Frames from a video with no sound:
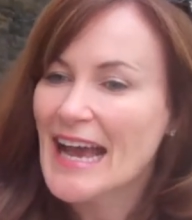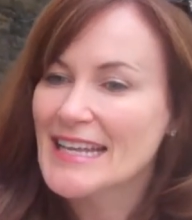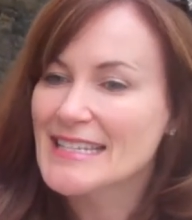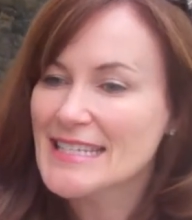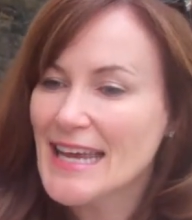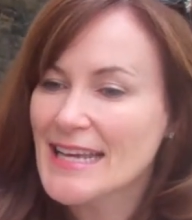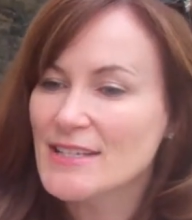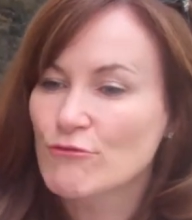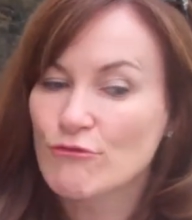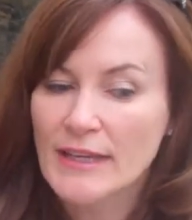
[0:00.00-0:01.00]
And today
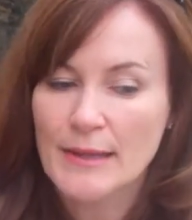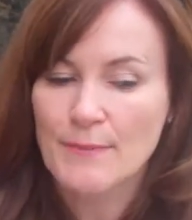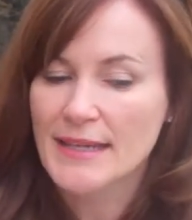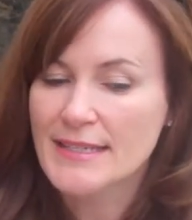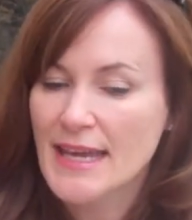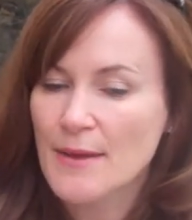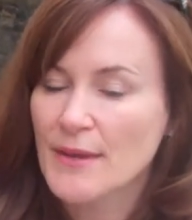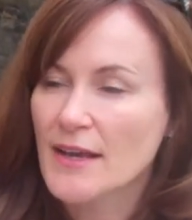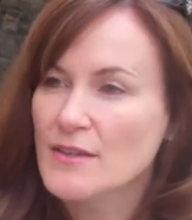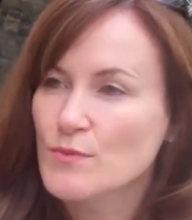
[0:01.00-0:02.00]
is a really big day
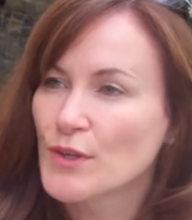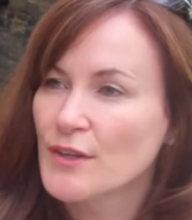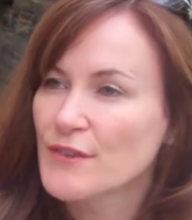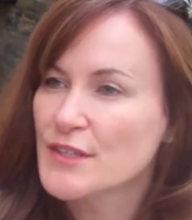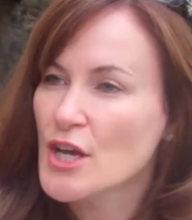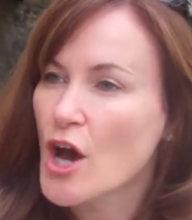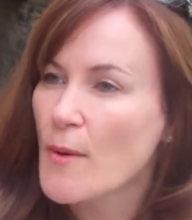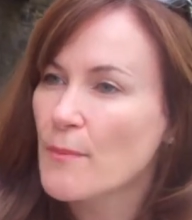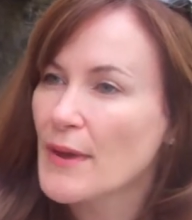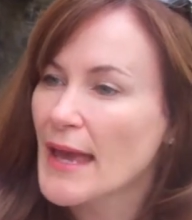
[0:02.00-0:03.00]
because one of the
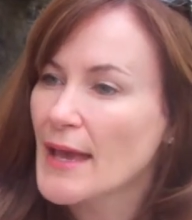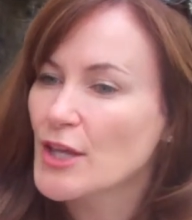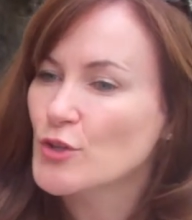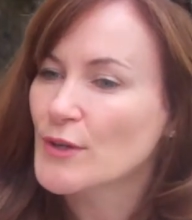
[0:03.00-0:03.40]
top uh,